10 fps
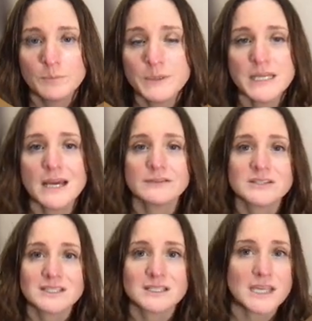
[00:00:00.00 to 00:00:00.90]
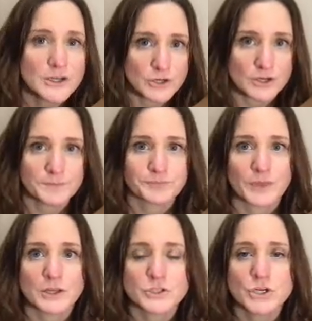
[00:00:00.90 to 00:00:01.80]
B.F. Skinner
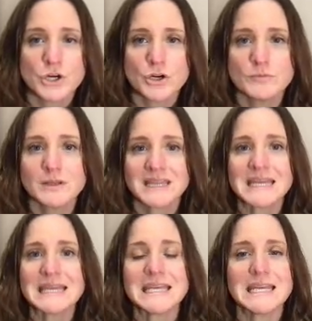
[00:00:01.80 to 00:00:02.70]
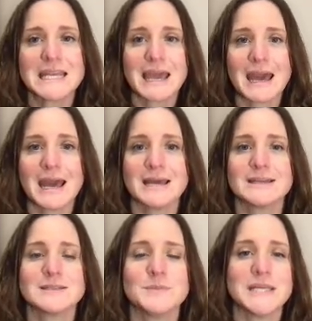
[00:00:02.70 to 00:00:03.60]
termed thinking
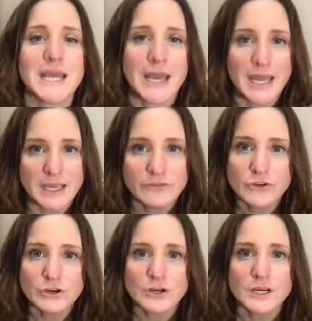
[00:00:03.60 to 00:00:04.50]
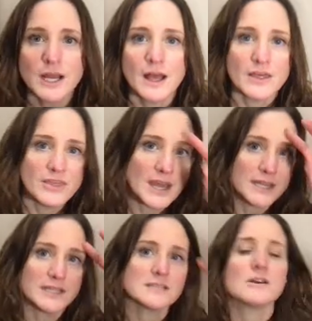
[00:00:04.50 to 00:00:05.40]
as behavior
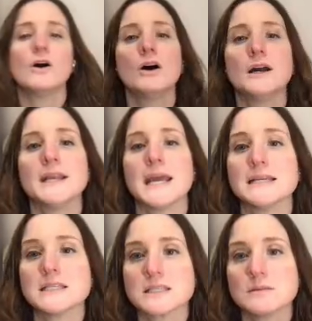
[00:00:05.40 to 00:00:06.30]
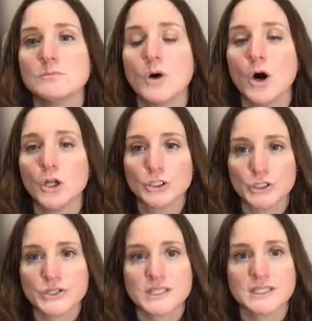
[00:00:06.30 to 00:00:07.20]
that is on a
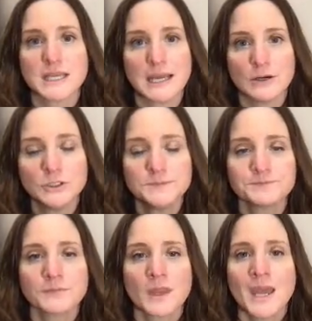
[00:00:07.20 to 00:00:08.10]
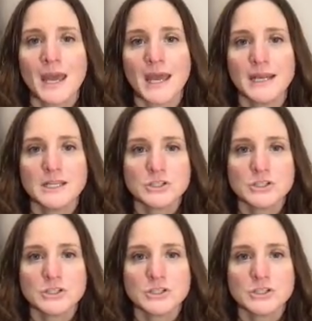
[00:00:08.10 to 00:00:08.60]
smaller scale and